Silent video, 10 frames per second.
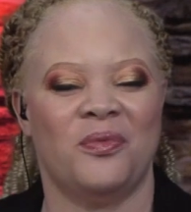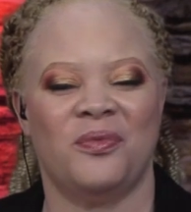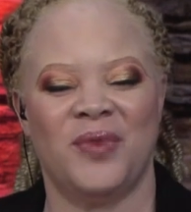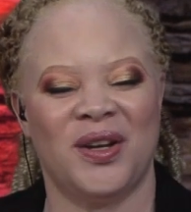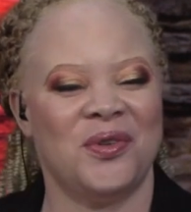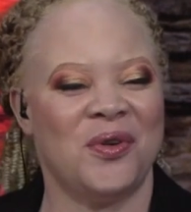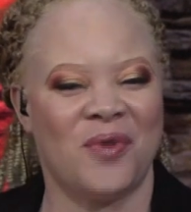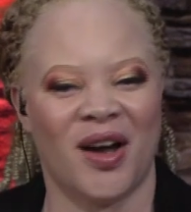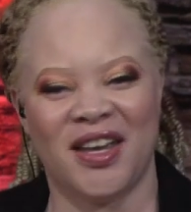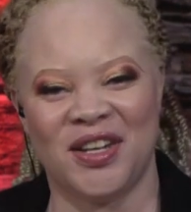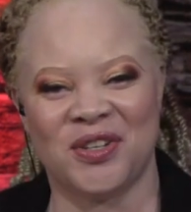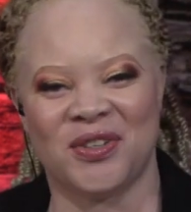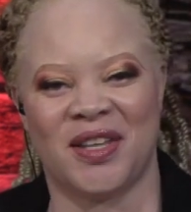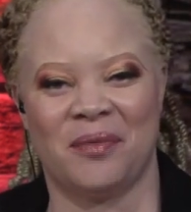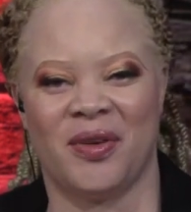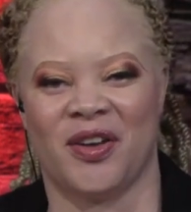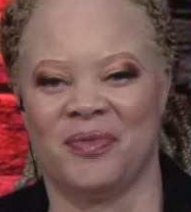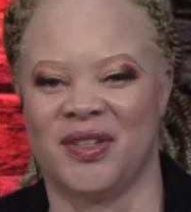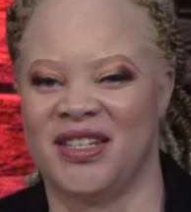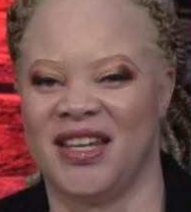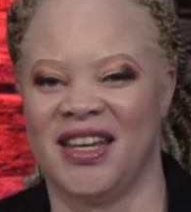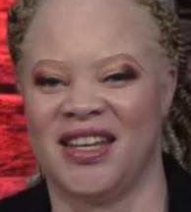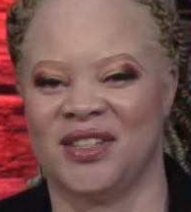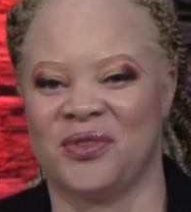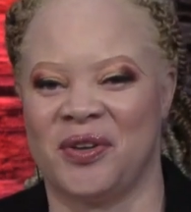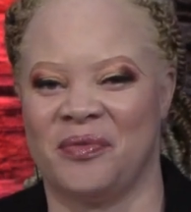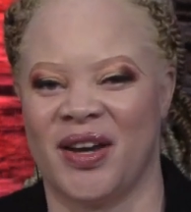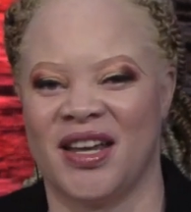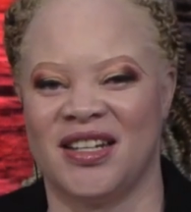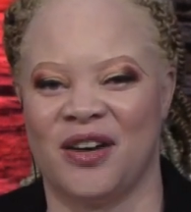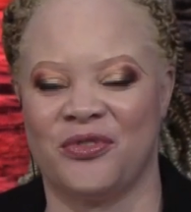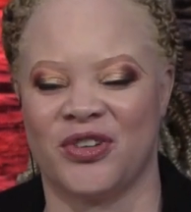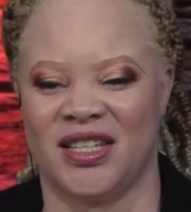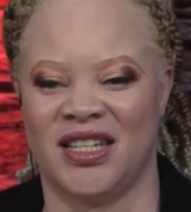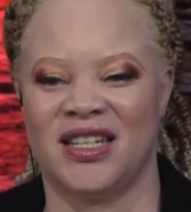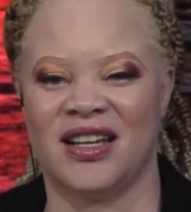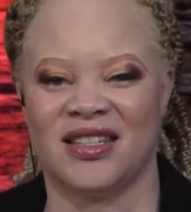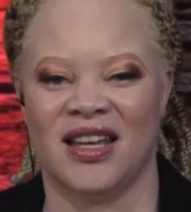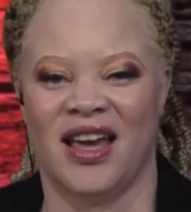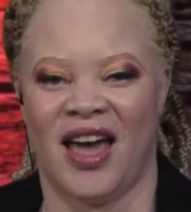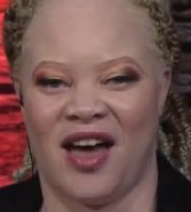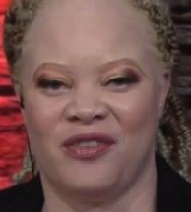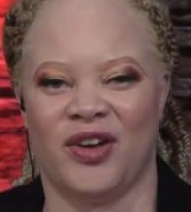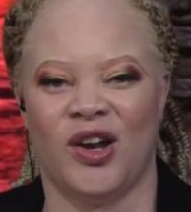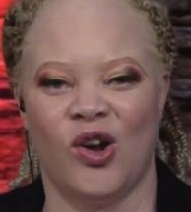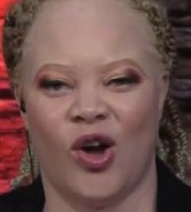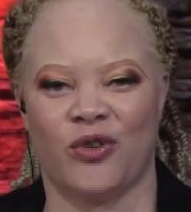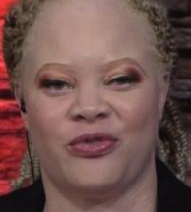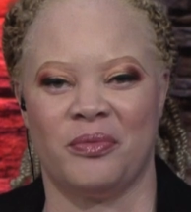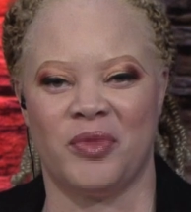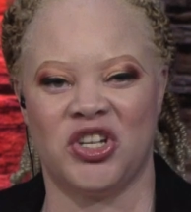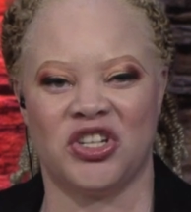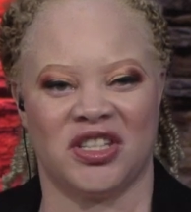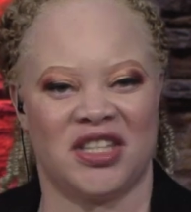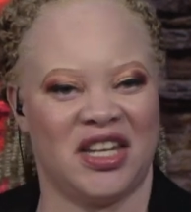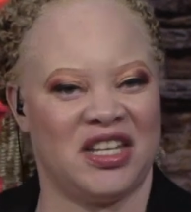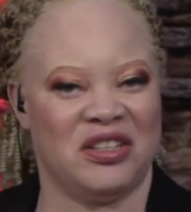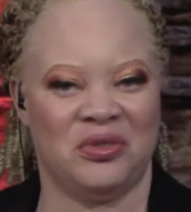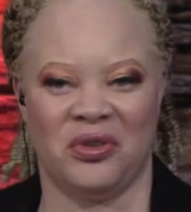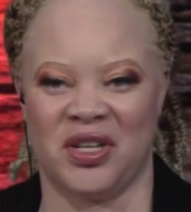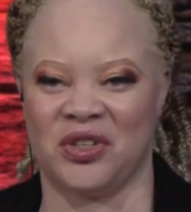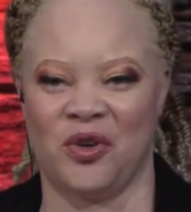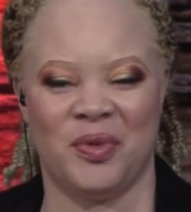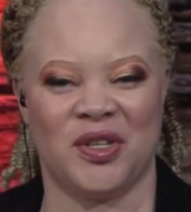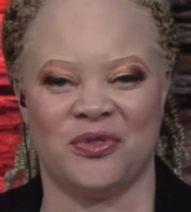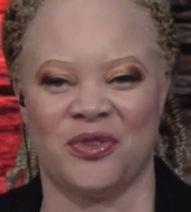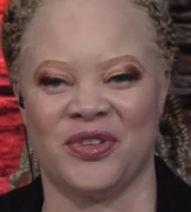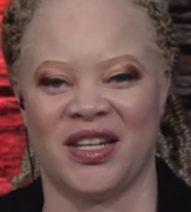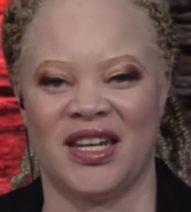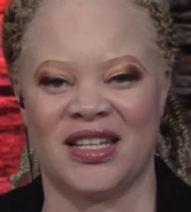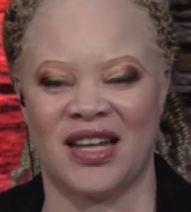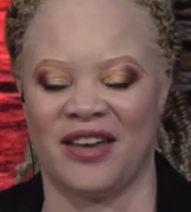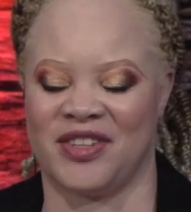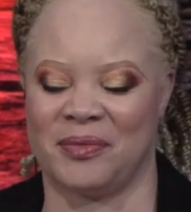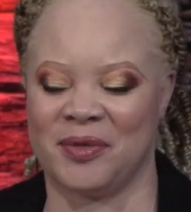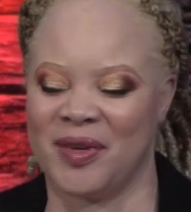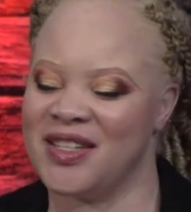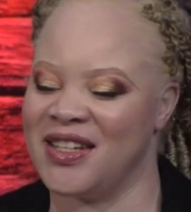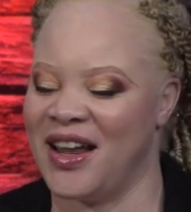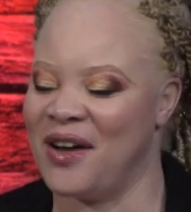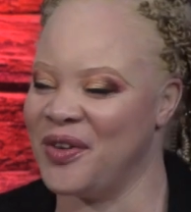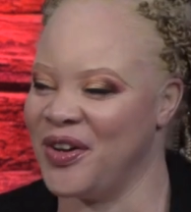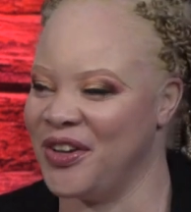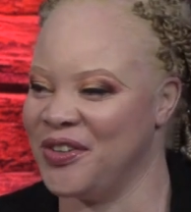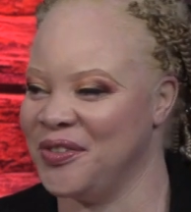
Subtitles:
We don't know why he chose that path, but today he is going to break it down for us. And he does have a lot of ambitions that he, you know, he's hoping to fulfill in his lifetime. Sabastian, how are you?